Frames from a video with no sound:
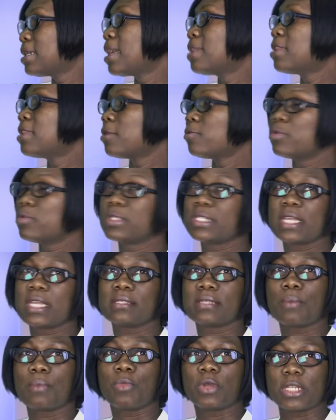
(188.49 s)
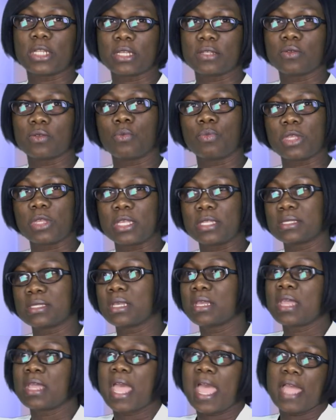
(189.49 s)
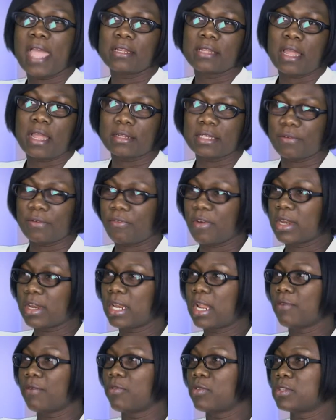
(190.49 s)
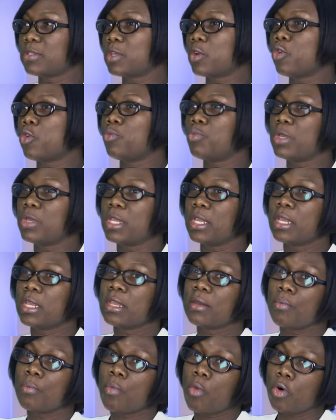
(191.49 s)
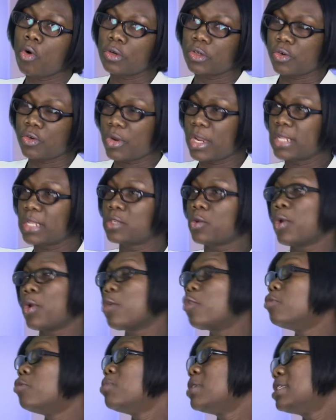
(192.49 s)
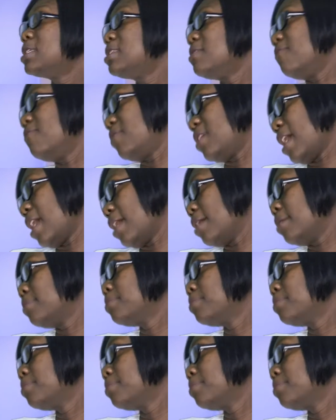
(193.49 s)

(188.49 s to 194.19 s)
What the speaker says: And then we'll say somebody is obese. And there are different levels. It could be moderate or it could be severe.